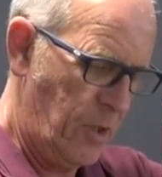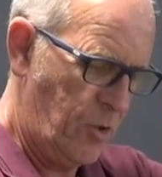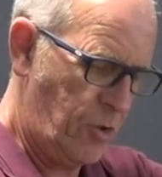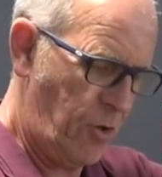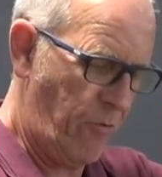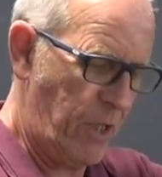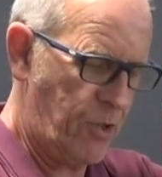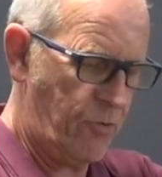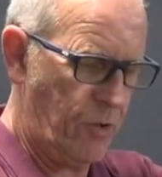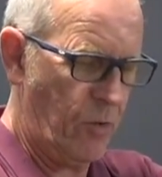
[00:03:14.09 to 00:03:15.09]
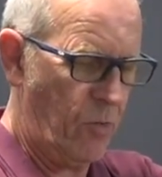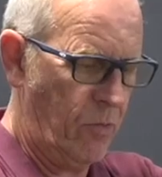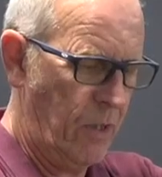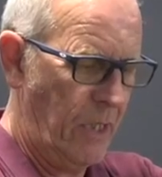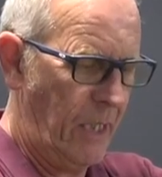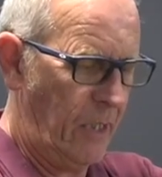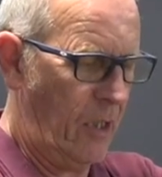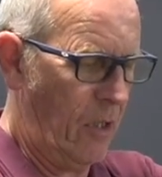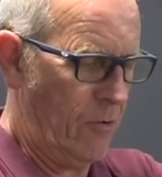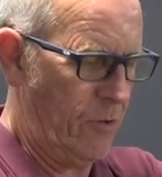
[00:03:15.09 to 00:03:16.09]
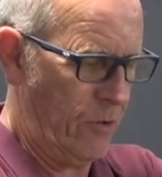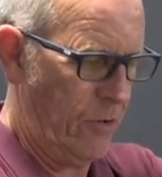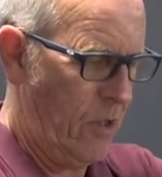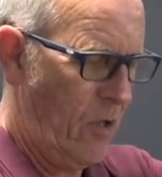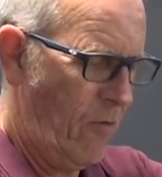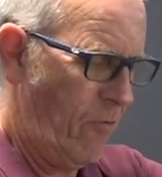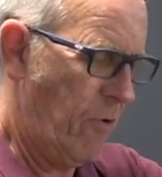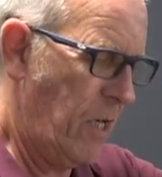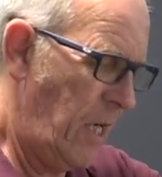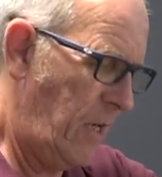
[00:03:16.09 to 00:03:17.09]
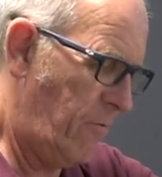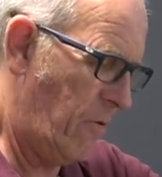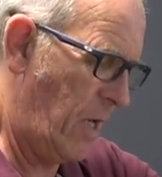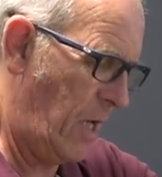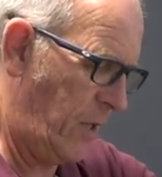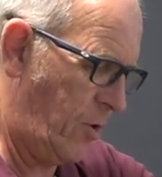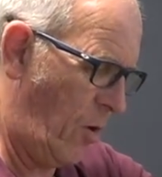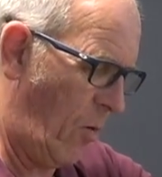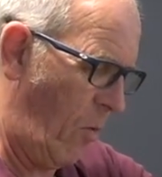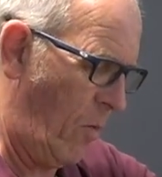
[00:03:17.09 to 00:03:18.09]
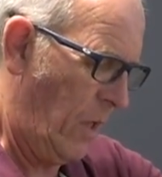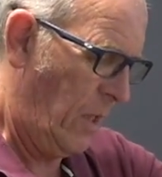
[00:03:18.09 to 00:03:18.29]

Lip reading: terrestrial enclosures, really cool,